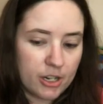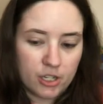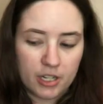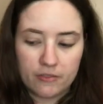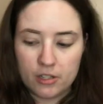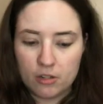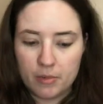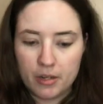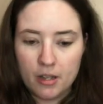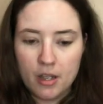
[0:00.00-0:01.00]
actually gifted to
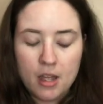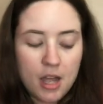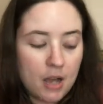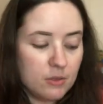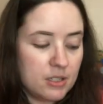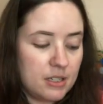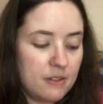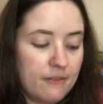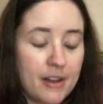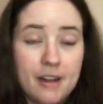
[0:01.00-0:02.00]
me. I was sent
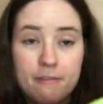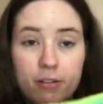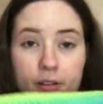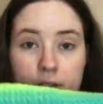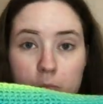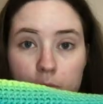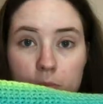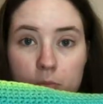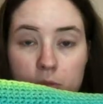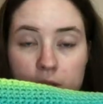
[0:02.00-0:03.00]
five
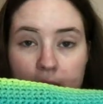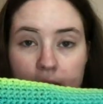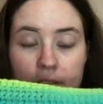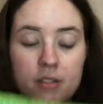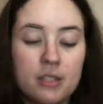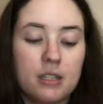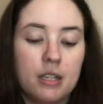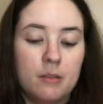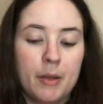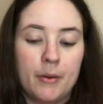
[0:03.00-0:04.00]
skeins of this
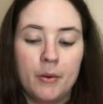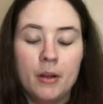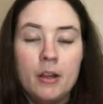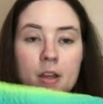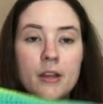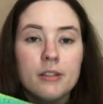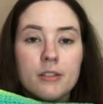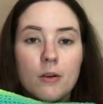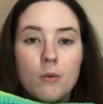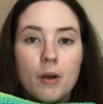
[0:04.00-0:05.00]
in the mail,
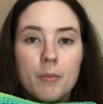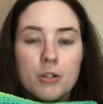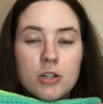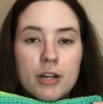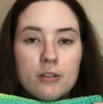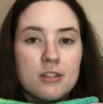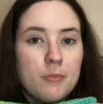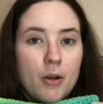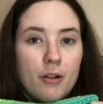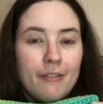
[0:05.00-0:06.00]
so I'm going to try to use
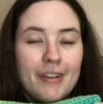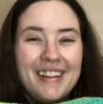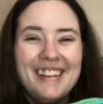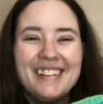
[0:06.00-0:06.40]
up all of it,